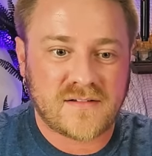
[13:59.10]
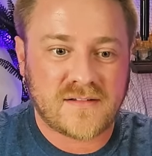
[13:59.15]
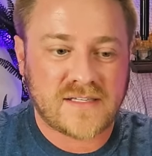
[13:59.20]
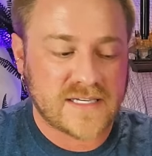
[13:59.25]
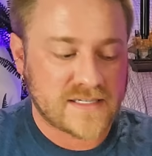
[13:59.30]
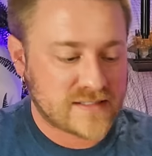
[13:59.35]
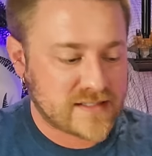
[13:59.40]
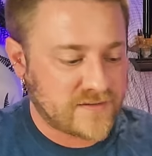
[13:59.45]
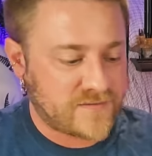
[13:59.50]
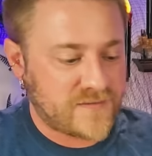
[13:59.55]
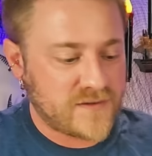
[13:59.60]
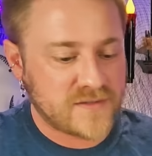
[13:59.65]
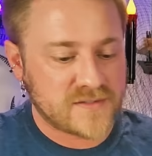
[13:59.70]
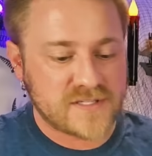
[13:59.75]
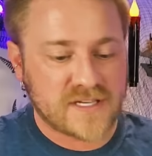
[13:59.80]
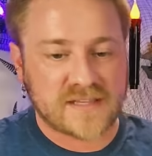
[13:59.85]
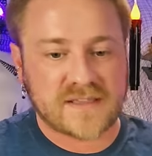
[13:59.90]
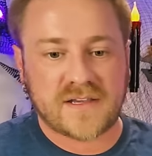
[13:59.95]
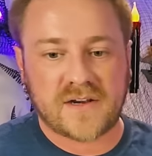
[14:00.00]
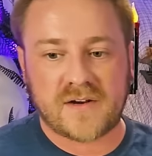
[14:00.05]
Yes, it
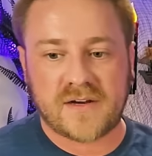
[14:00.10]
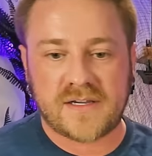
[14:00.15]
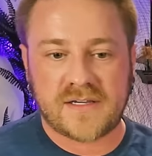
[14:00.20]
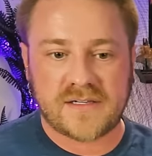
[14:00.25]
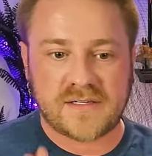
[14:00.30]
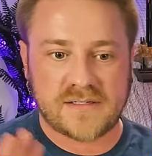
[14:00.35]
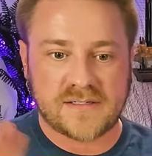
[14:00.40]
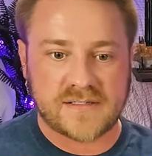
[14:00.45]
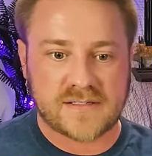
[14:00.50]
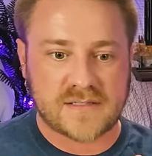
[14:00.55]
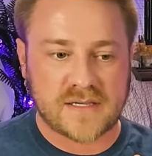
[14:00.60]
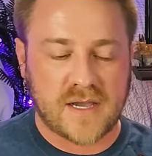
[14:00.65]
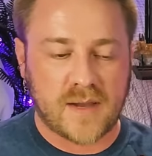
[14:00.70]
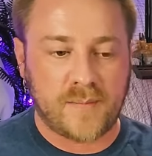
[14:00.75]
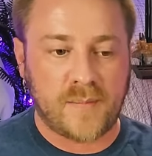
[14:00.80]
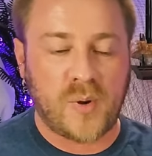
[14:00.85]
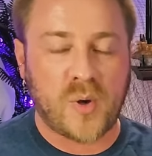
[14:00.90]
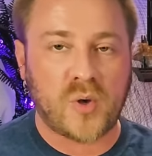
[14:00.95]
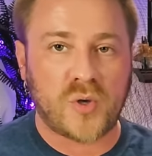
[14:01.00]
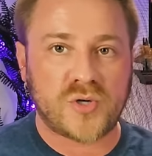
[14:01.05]
feels like there is a
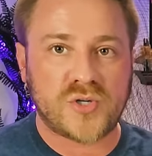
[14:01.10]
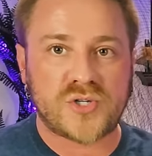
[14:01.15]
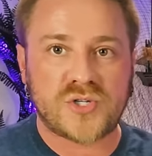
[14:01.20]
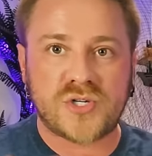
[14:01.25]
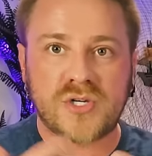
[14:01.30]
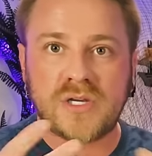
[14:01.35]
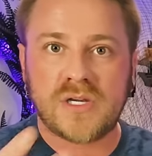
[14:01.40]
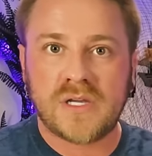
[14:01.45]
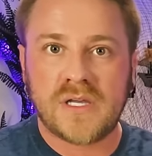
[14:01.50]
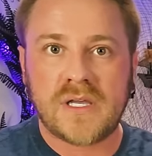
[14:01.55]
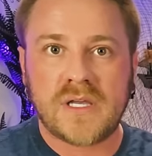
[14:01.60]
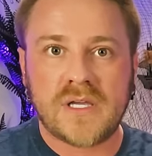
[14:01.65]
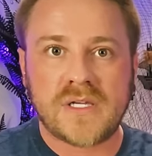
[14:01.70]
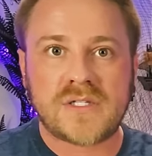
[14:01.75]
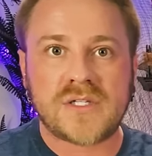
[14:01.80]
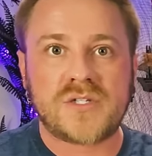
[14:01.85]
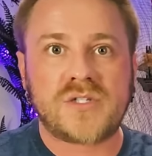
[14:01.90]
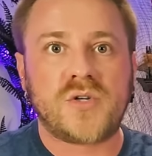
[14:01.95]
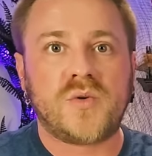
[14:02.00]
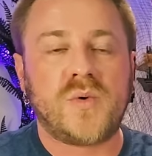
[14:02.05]
push
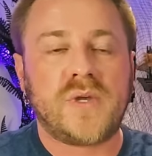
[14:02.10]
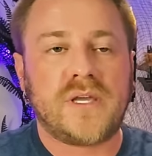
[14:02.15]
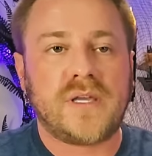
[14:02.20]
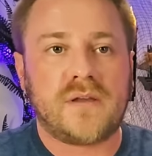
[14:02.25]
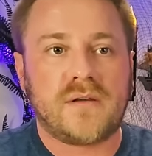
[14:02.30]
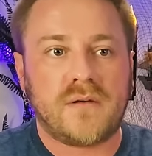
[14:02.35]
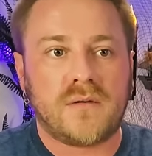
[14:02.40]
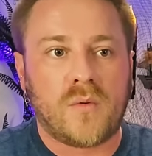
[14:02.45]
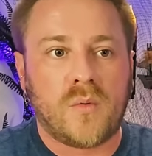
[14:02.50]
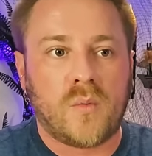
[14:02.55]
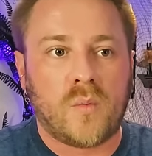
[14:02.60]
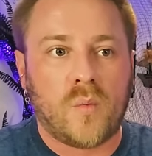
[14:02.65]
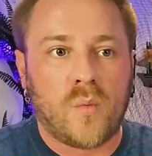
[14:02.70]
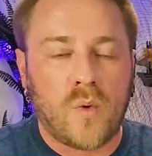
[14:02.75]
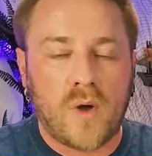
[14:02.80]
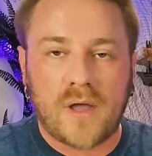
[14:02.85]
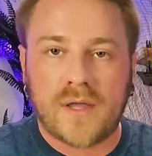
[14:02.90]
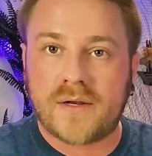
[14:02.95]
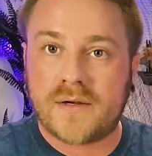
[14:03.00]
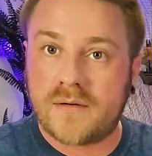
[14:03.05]
to doing
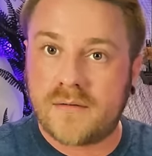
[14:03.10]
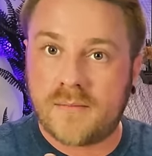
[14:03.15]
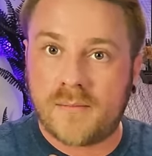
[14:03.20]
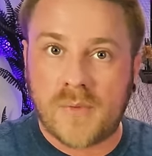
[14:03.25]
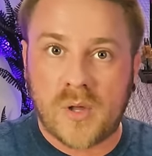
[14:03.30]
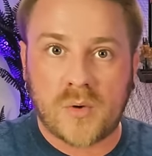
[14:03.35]
one